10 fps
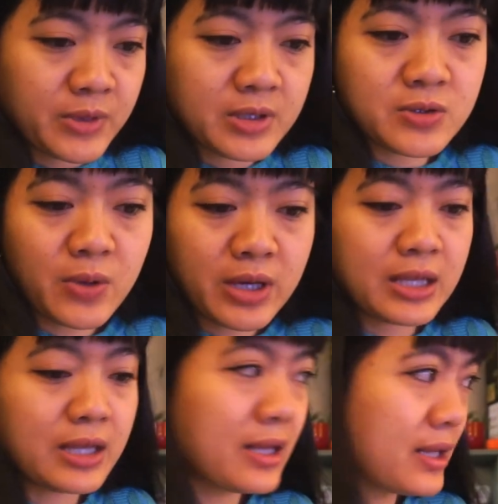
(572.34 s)
so I
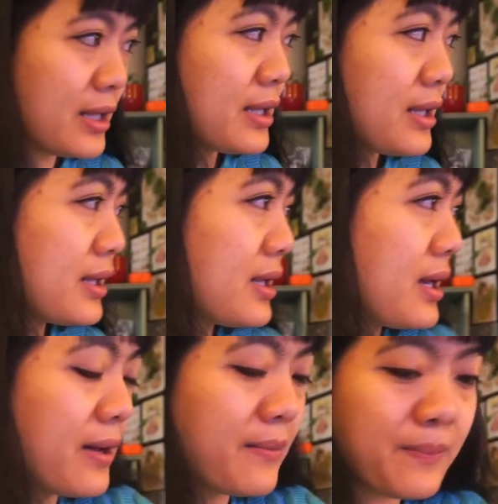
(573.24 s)
can
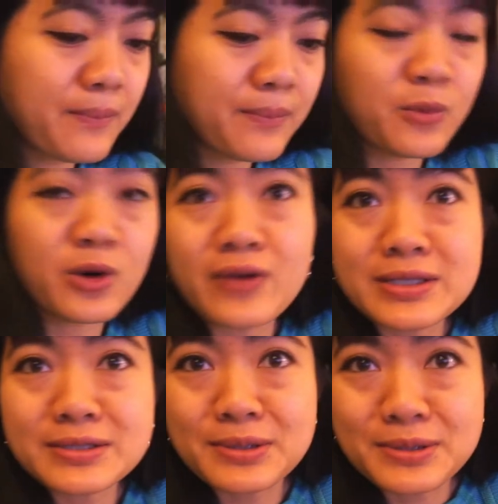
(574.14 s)
um, walk
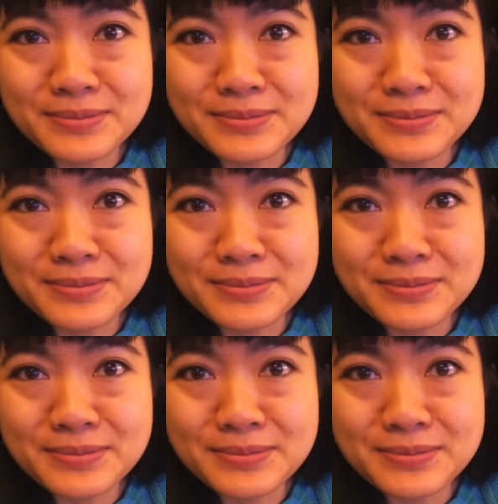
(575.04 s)
faster.